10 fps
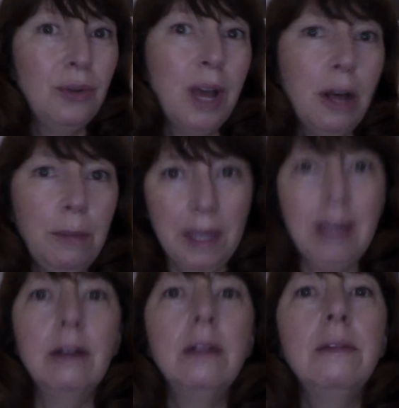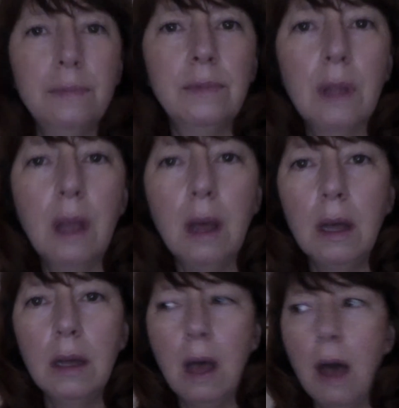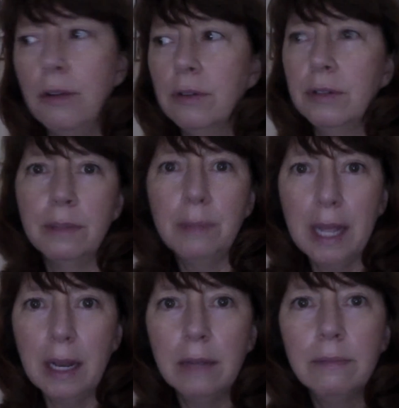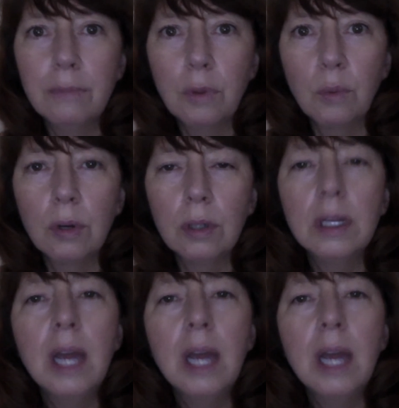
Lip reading: help heal others, the planet, the world.